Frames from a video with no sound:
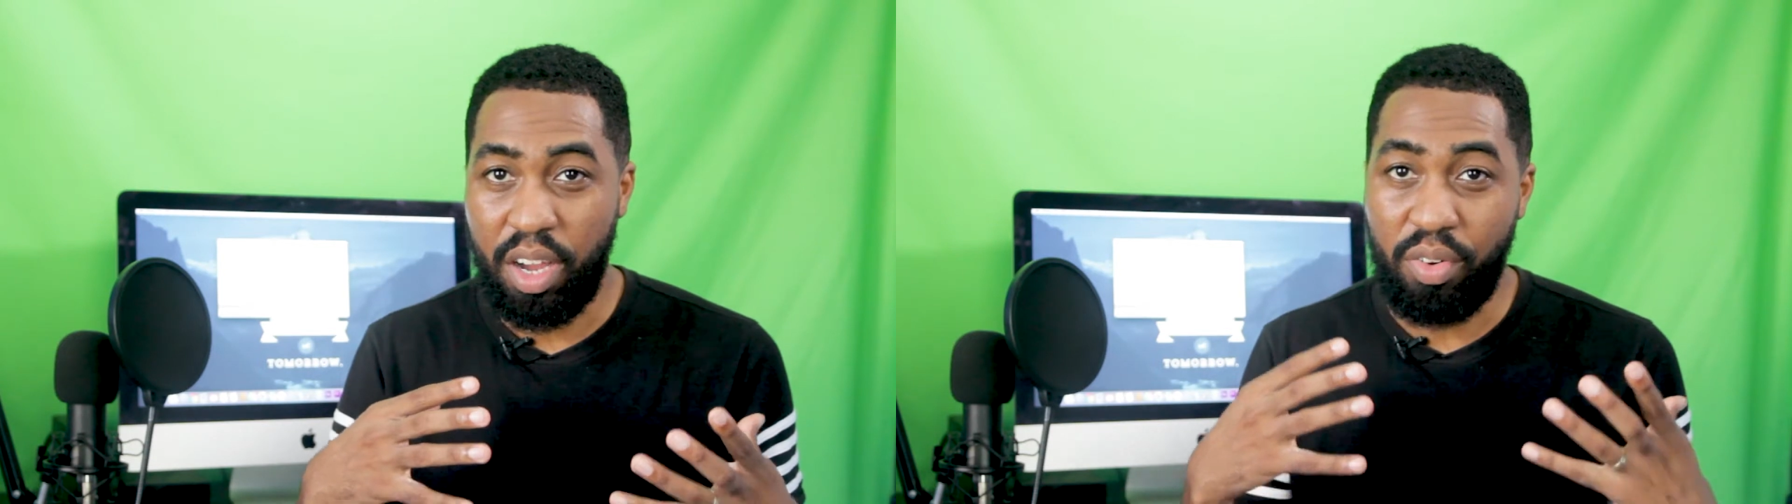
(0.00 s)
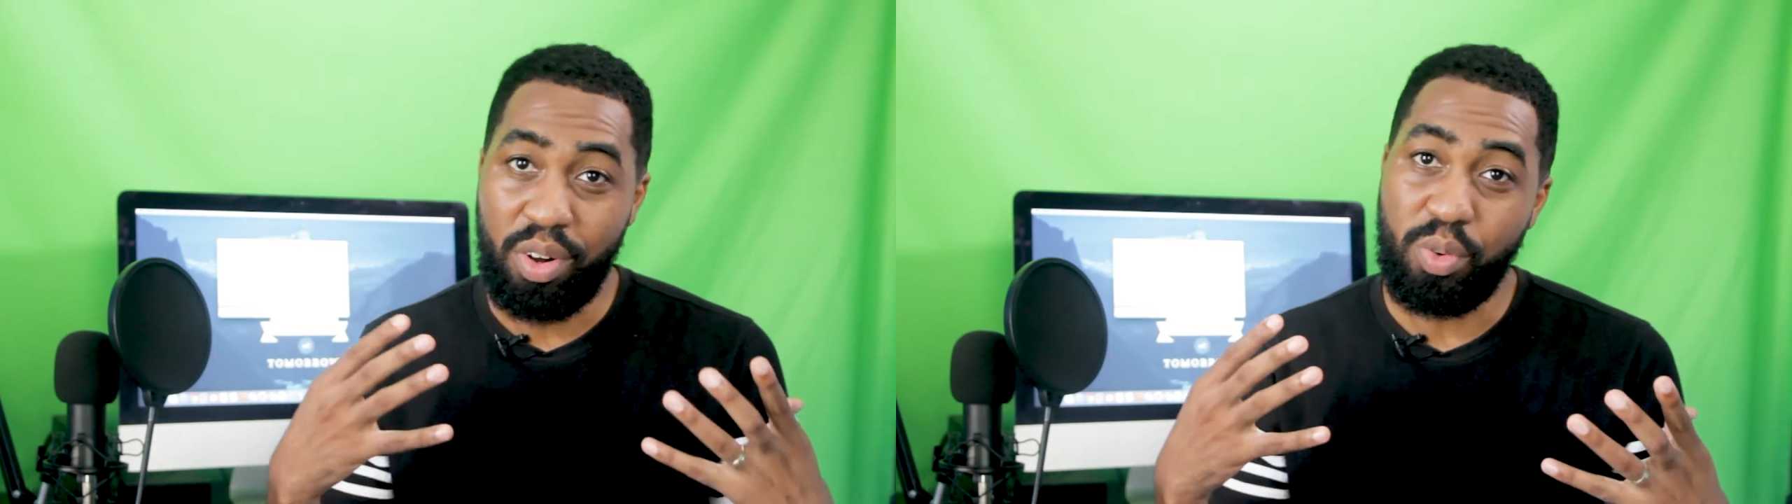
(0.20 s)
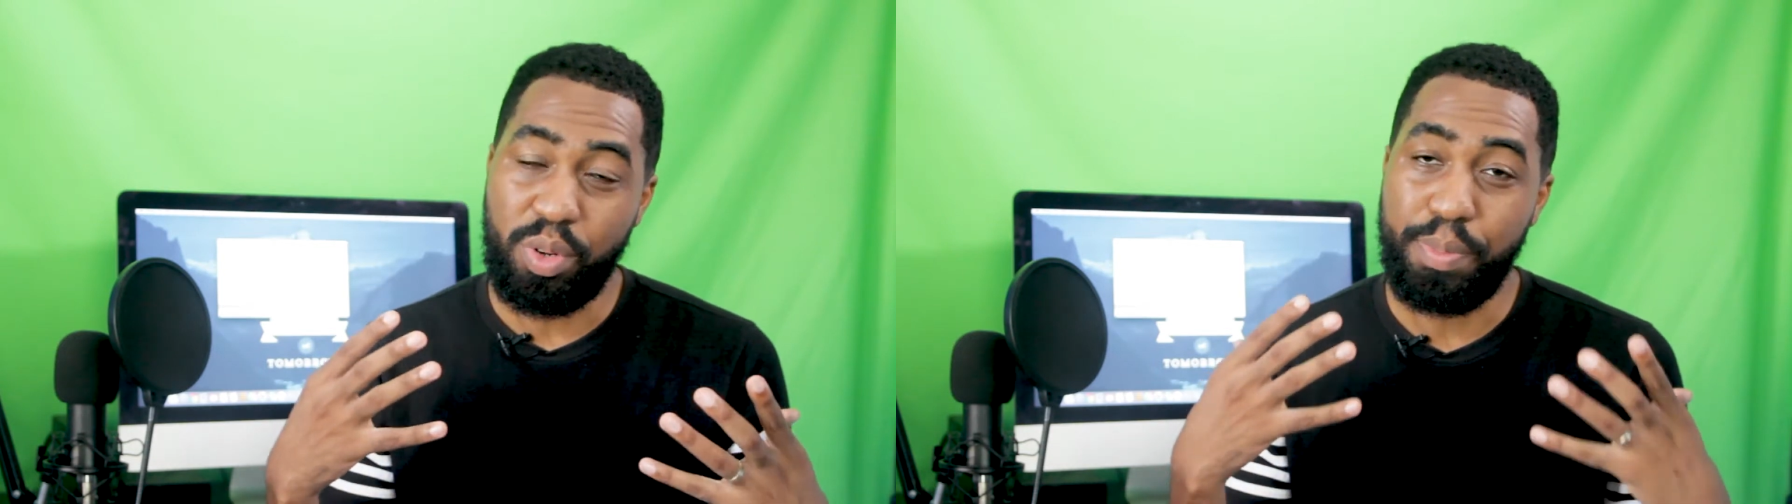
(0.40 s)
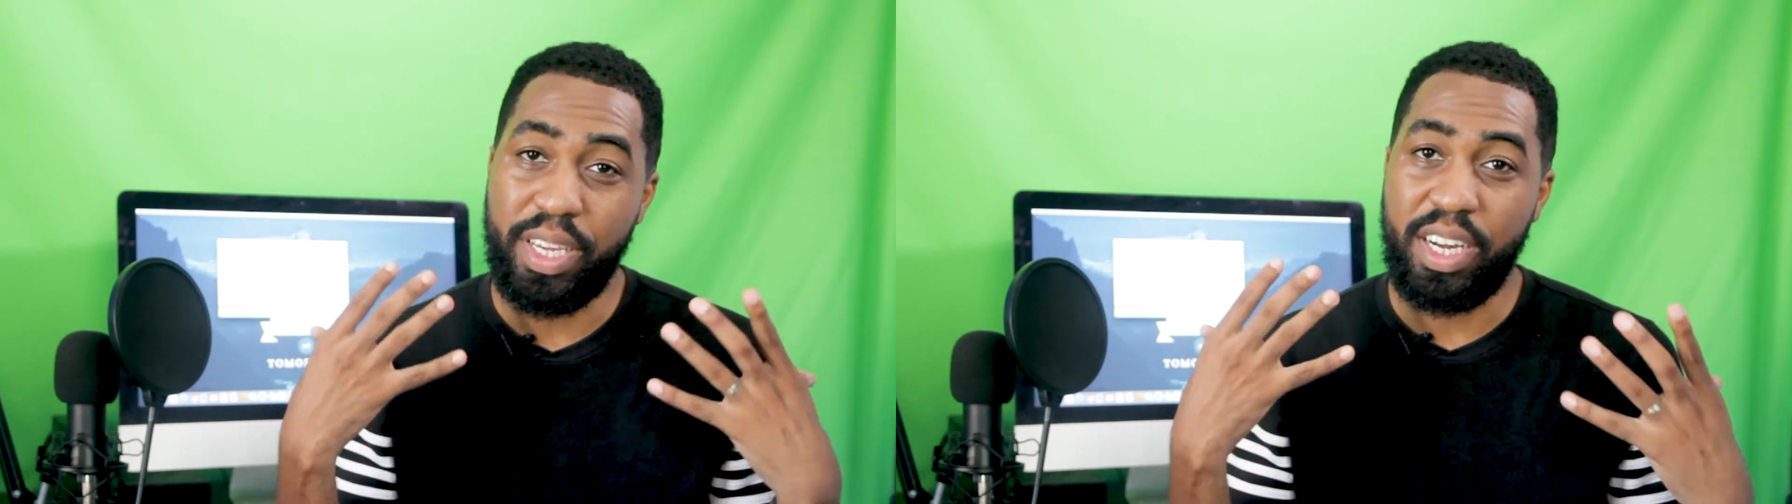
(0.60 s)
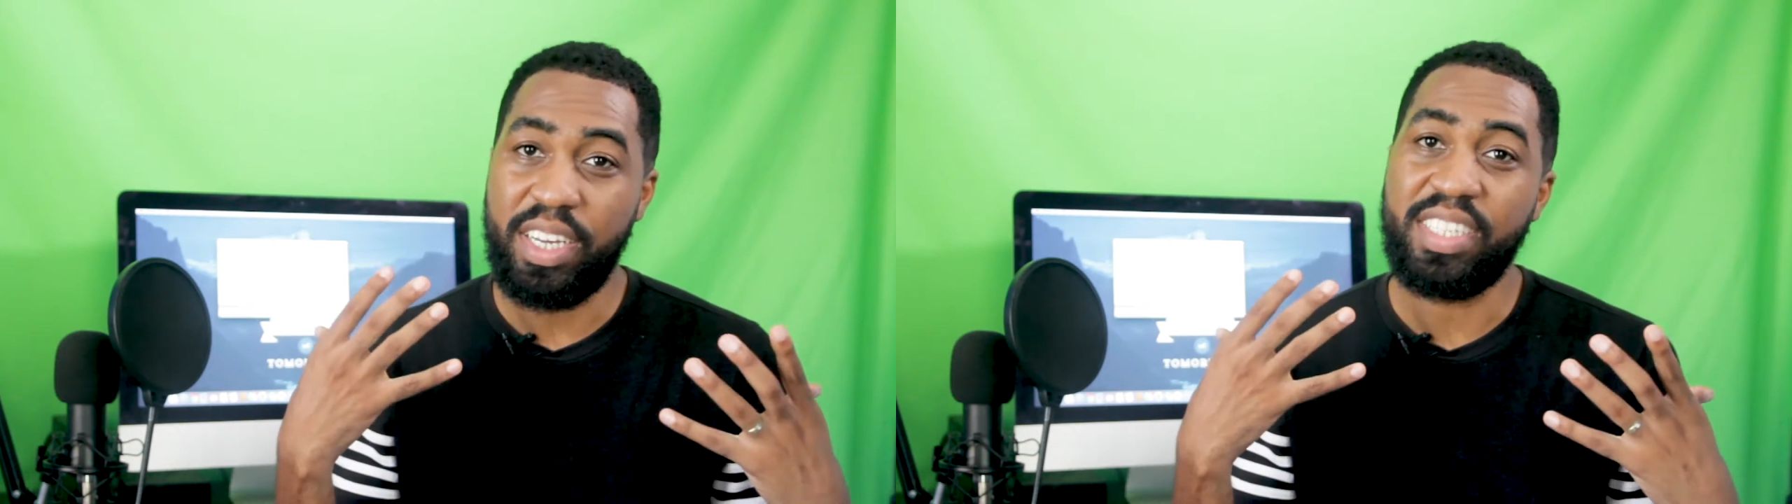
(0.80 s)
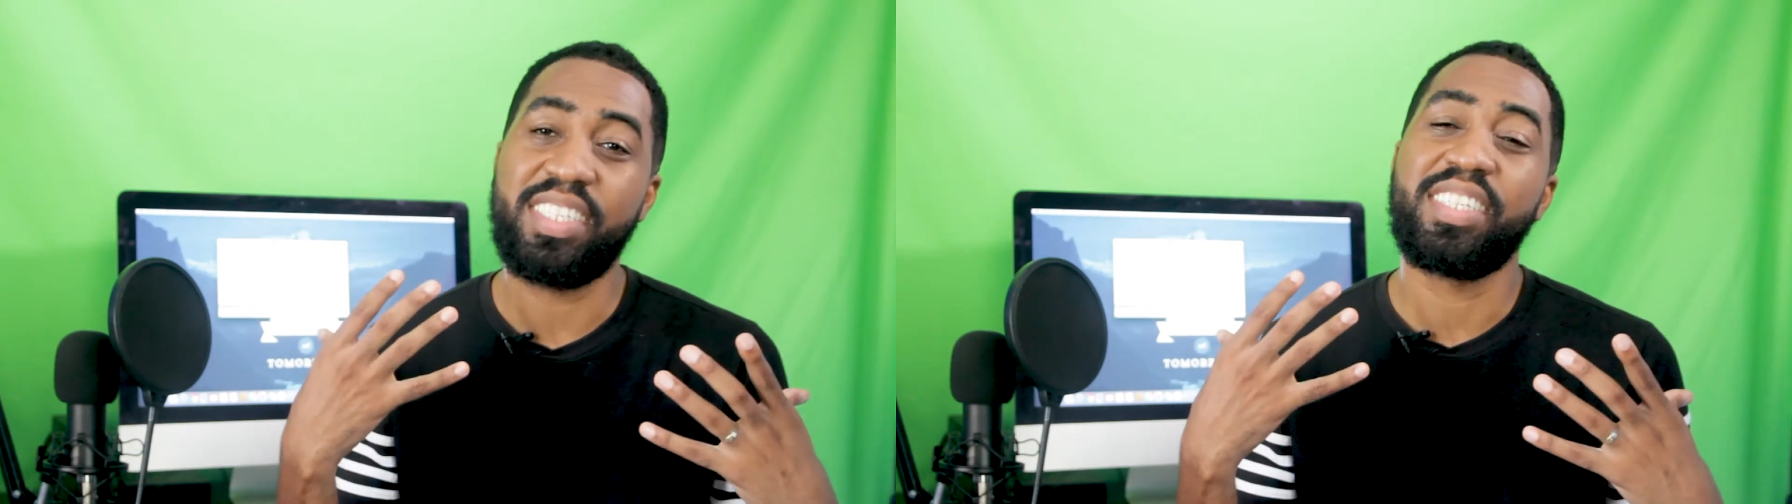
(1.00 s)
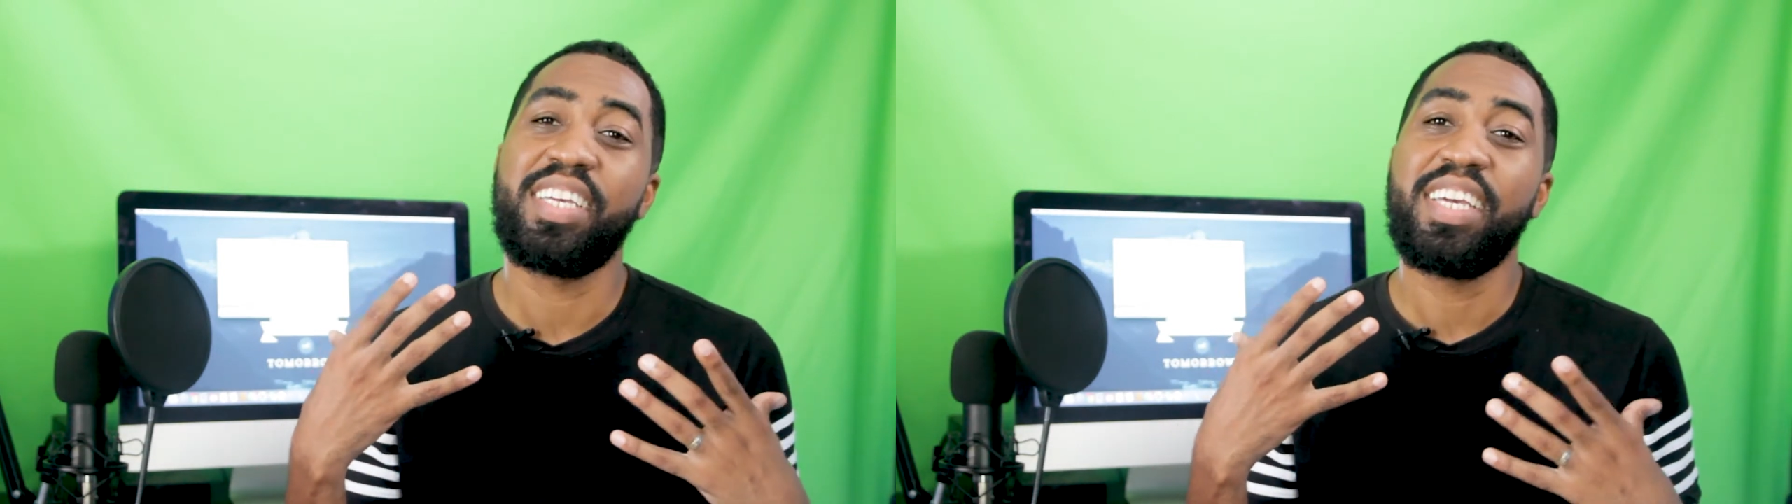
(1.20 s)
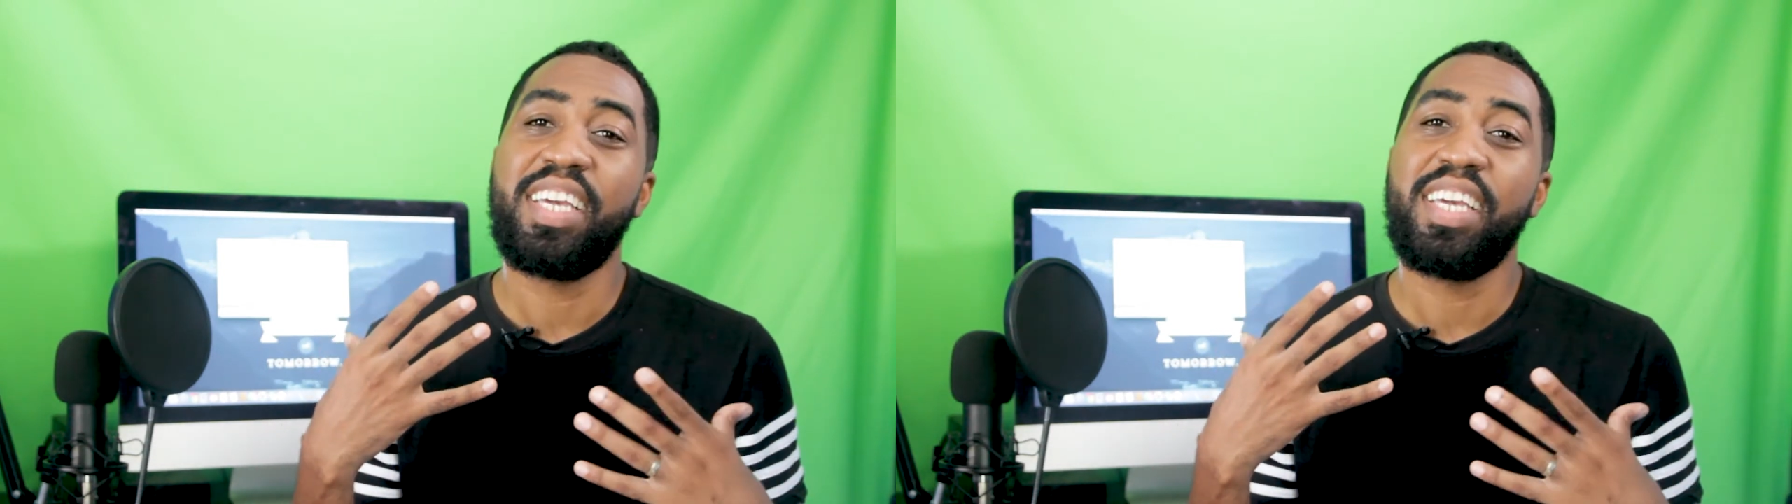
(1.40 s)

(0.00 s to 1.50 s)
around, because